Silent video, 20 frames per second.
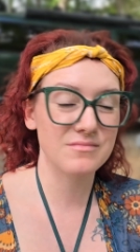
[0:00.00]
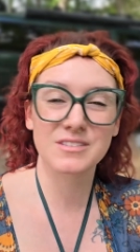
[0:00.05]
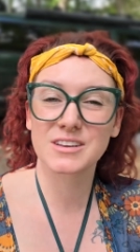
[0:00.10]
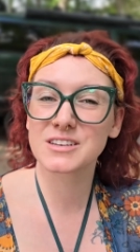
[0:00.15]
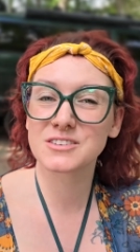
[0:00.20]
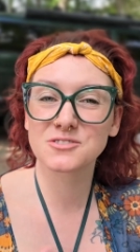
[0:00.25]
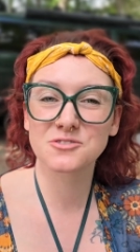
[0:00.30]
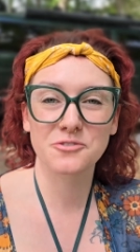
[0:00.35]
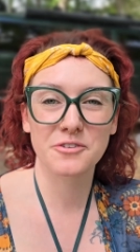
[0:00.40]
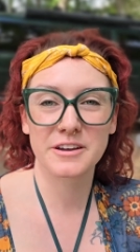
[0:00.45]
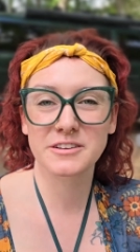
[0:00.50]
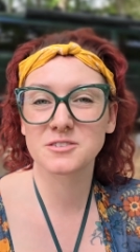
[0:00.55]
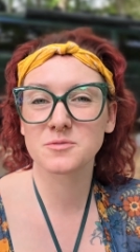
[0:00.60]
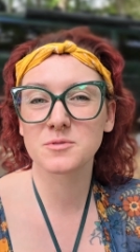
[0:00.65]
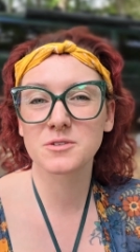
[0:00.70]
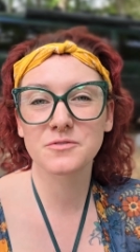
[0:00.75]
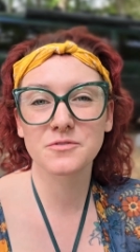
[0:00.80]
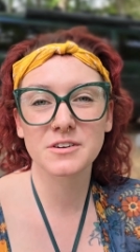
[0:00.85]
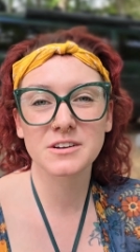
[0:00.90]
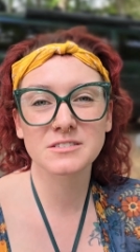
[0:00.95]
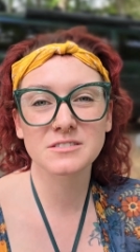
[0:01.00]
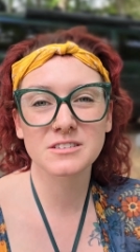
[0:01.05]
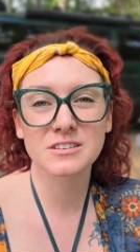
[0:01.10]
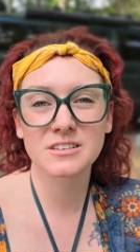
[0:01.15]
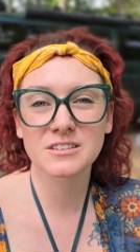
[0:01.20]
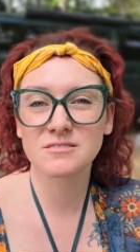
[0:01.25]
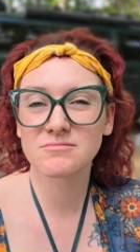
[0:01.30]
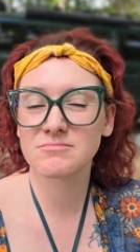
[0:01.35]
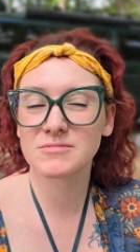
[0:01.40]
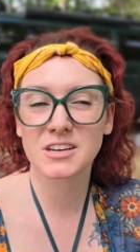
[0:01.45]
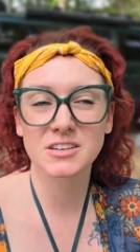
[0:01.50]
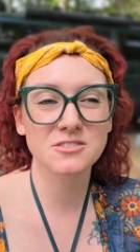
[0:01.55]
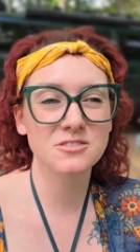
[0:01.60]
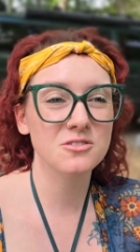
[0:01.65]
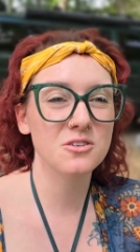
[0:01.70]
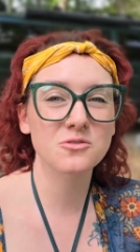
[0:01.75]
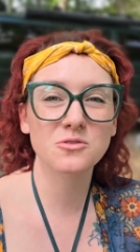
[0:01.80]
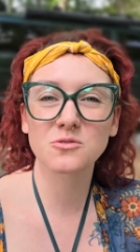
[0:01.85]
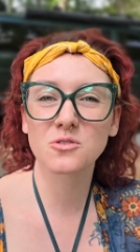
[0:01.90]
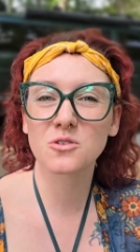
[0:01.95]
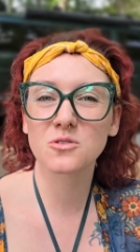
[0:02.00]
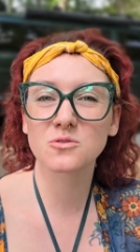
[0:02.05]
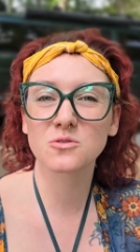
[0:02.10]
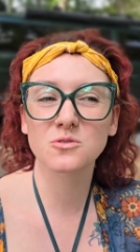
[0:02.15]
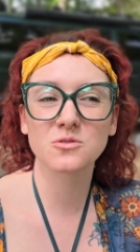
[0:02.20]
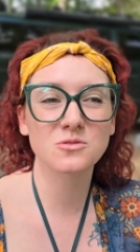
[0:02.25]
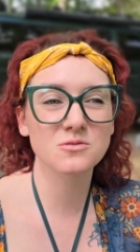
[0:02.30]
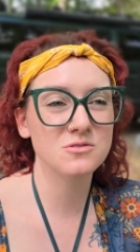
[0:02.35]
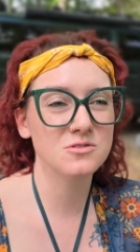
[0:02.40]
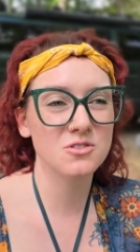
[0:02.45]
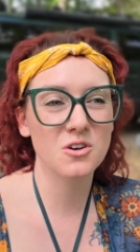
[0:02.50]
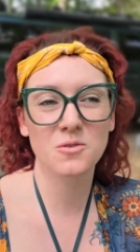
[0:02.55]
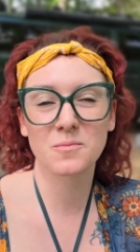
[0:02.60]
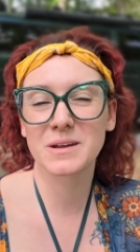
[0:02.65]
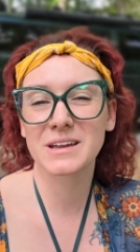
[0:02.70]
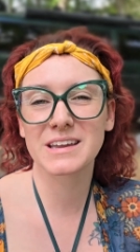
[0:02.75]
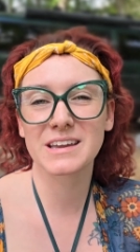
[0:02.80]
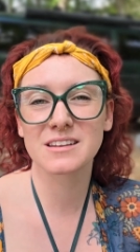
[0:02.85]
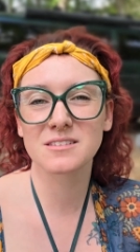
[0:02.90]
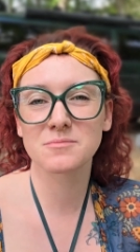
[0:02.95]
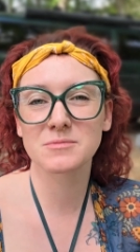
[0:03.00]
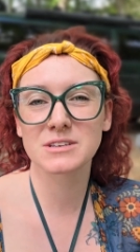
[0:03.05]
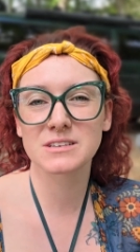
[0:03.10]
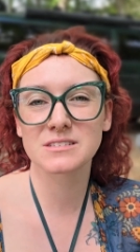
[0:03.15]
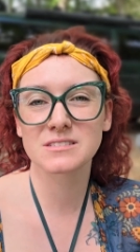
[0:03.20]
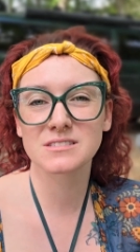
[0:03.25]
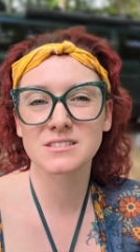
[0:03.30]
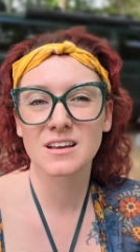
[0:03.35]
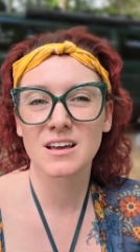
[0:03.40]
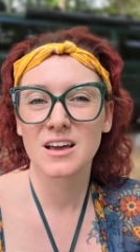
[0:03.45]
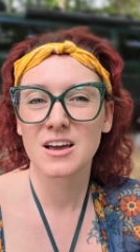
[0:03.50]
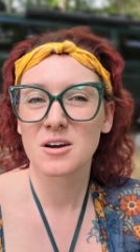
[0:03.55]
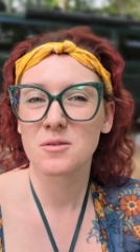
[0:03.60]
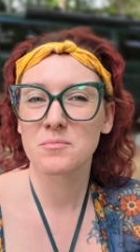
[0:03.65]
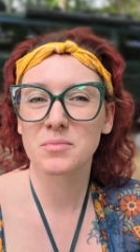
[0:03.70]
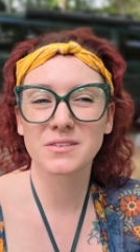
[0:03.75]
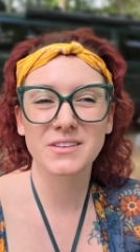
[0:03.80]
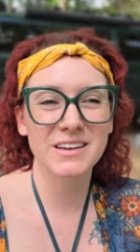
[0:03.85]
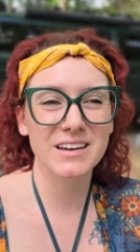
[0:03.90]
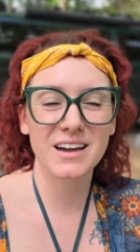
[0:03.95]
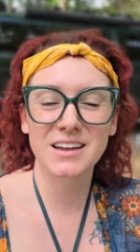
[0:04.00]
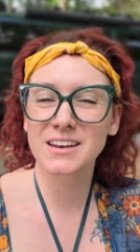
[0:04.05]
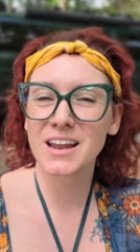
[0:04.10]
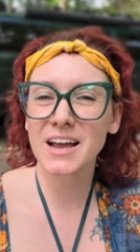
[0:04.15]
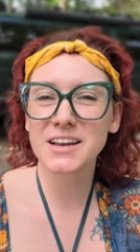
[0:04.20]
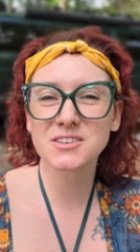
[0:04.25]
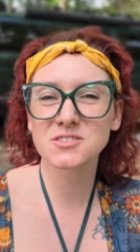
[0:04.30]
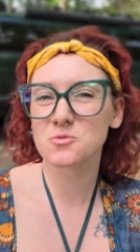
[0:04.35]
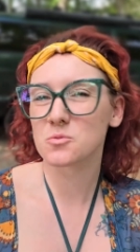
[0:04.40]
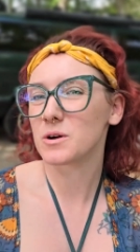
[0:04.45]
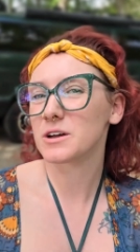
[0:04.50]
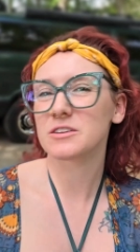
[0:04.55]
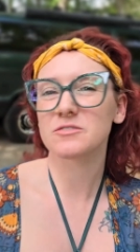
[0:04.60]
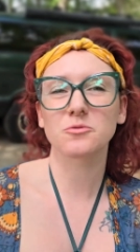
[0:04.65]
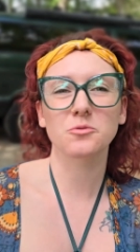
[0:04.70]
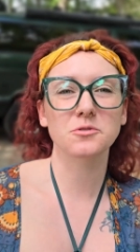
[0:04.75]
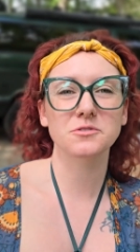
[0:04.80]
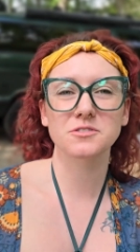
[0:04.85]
It's great to be friendly, get to know the locals, don't make enemies, but like a nice wave will